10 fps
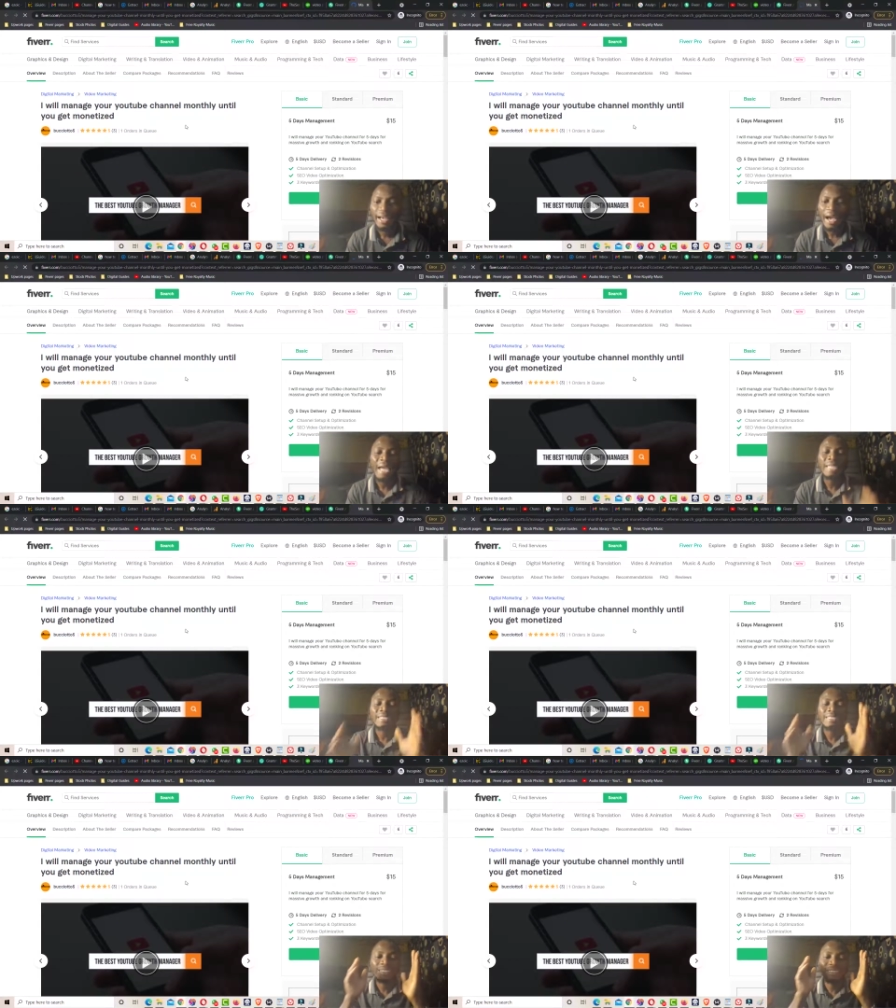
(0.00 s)
I
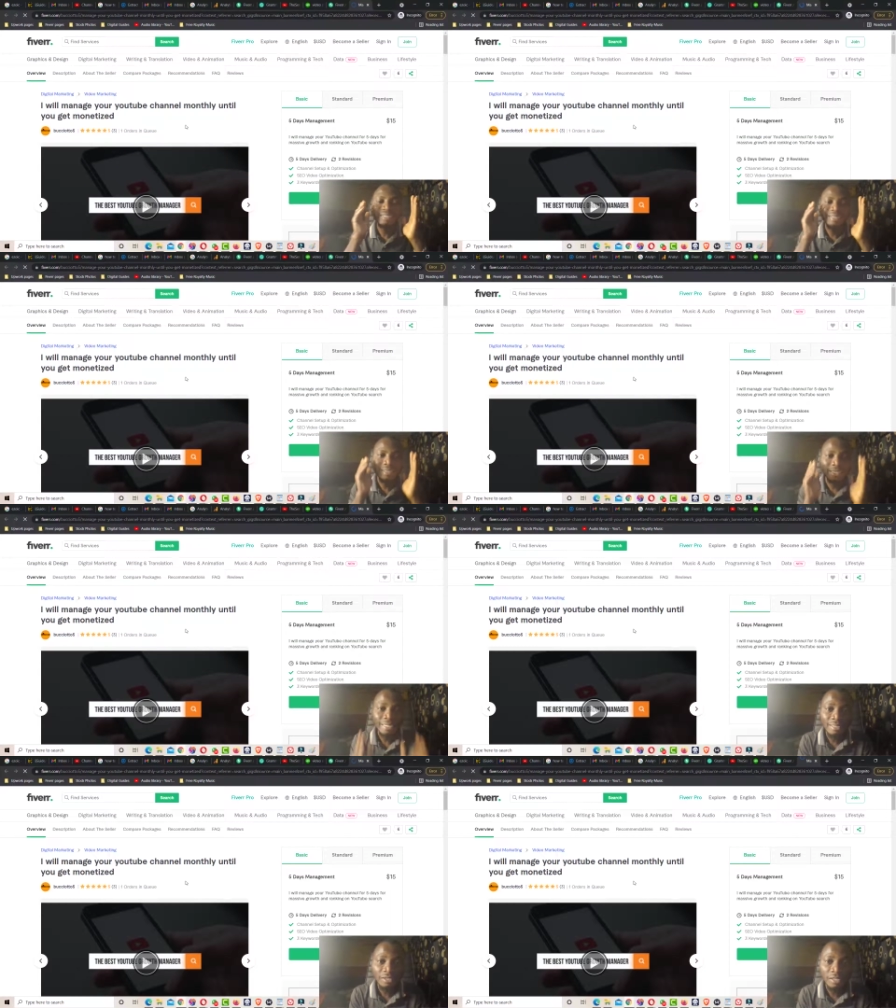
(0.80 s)

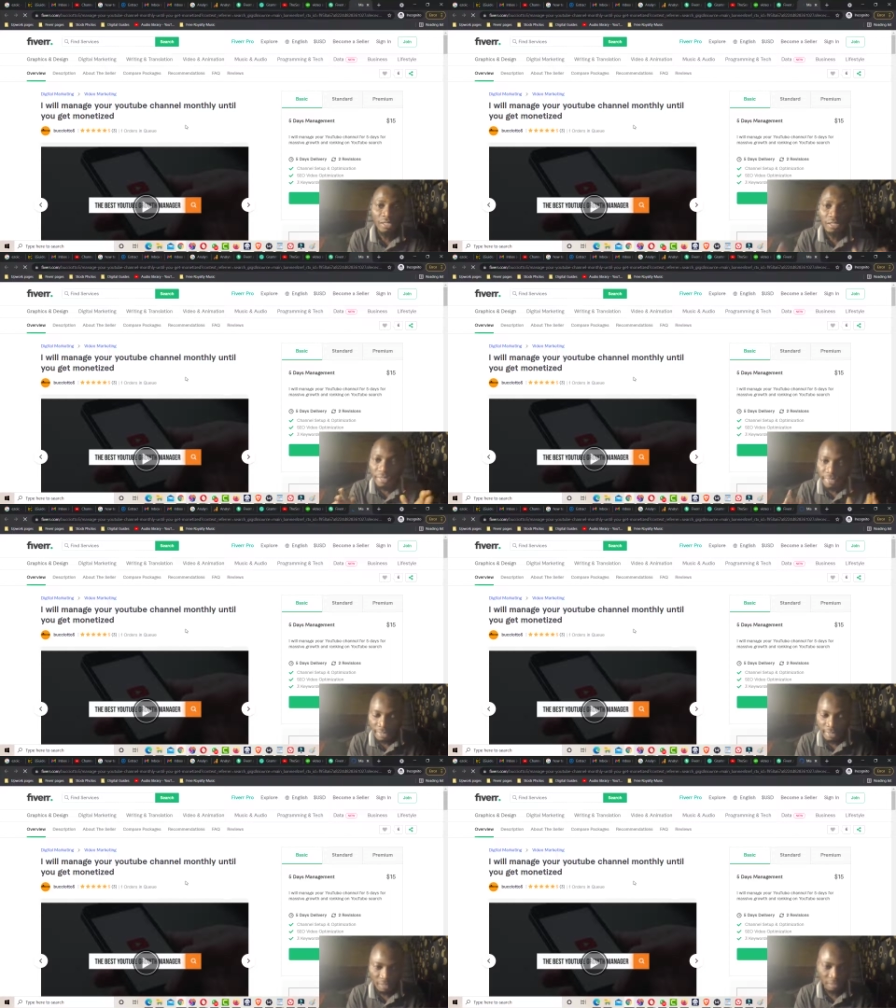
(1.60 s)
literally
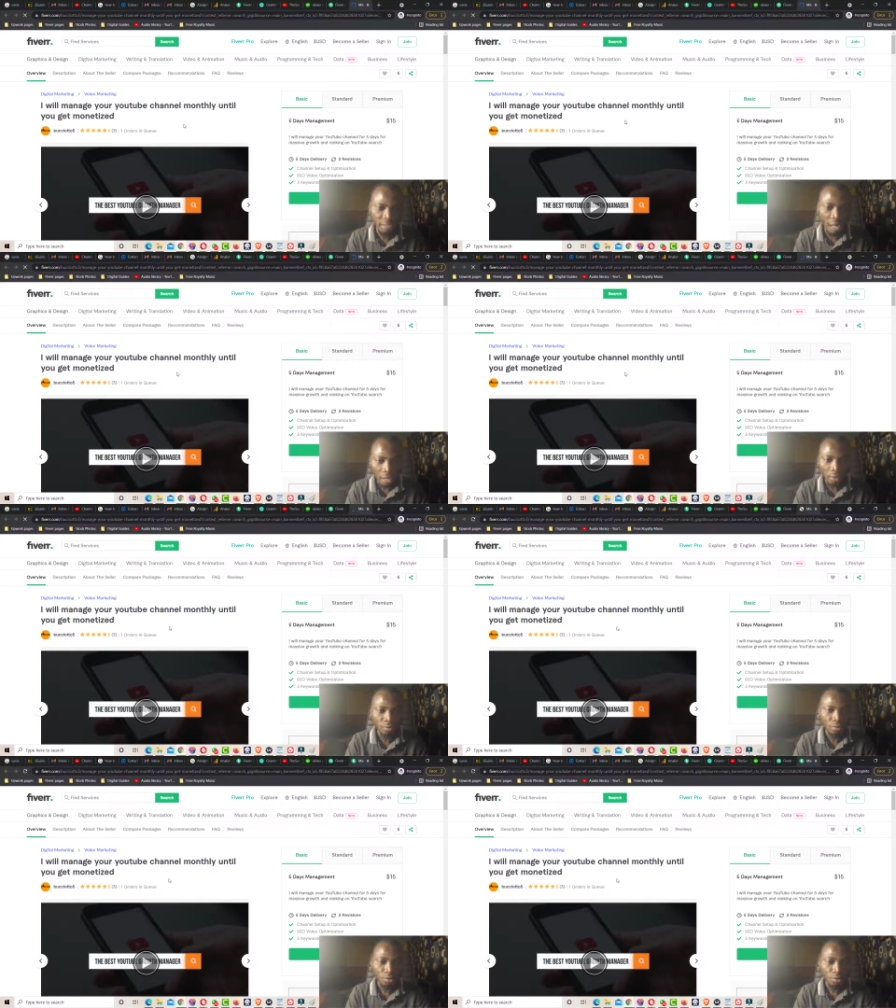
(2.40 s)
niche down